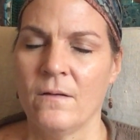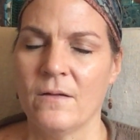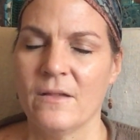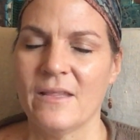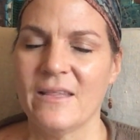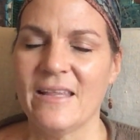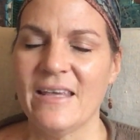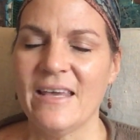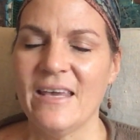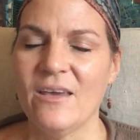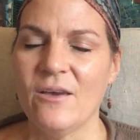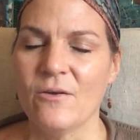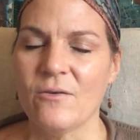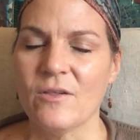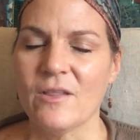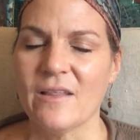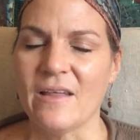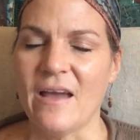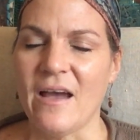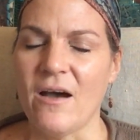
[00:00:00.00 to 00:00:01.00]
See
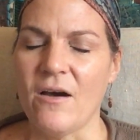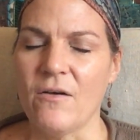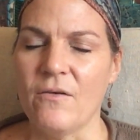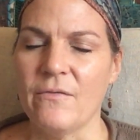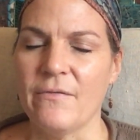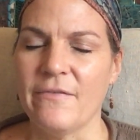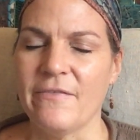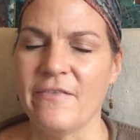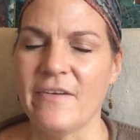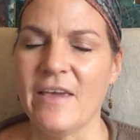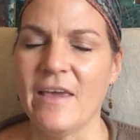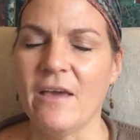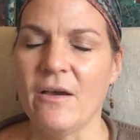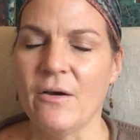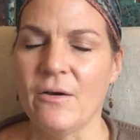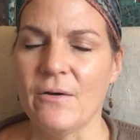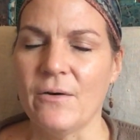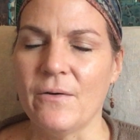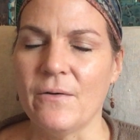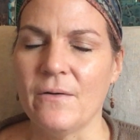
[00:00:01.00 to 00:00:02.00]
yourself,
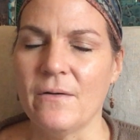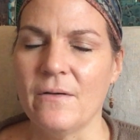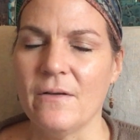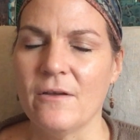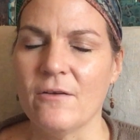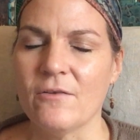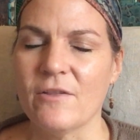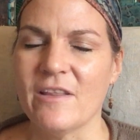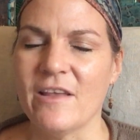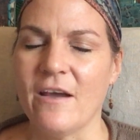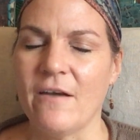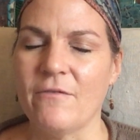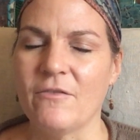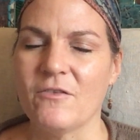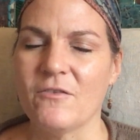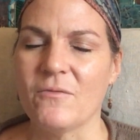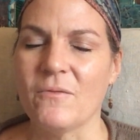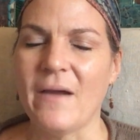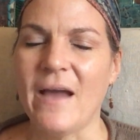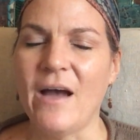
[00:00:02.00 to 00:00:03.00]
feel yourself
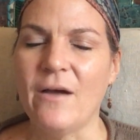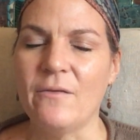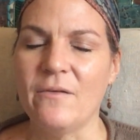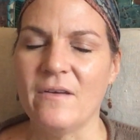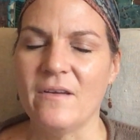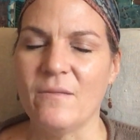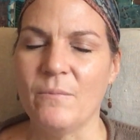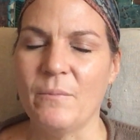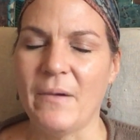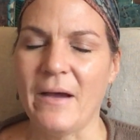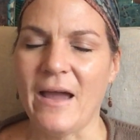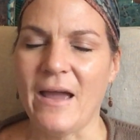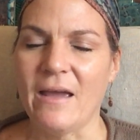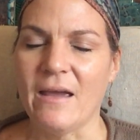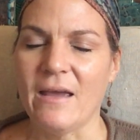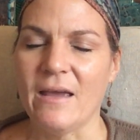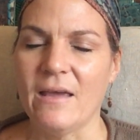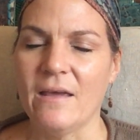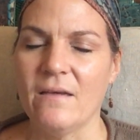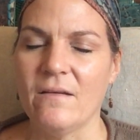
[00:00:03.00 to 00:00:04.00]
surrounded
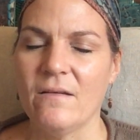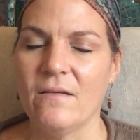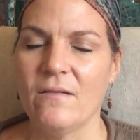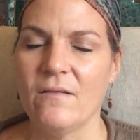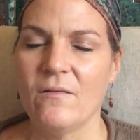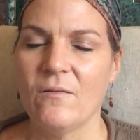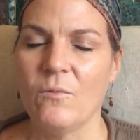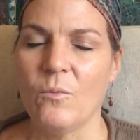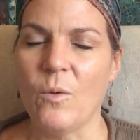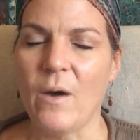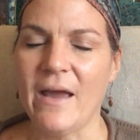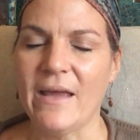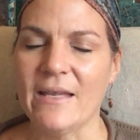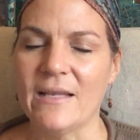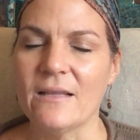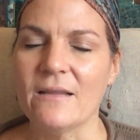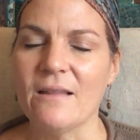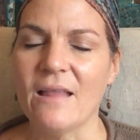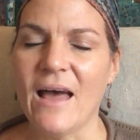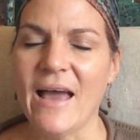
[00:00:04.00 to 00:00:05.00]
by white
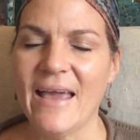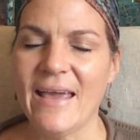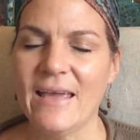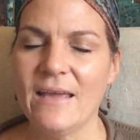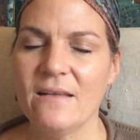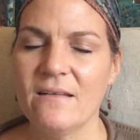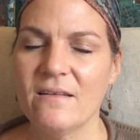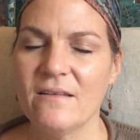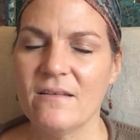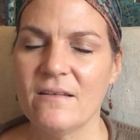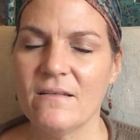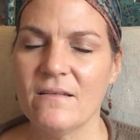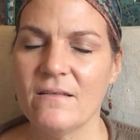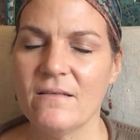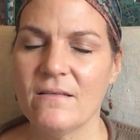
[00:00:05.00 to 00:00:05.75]
light.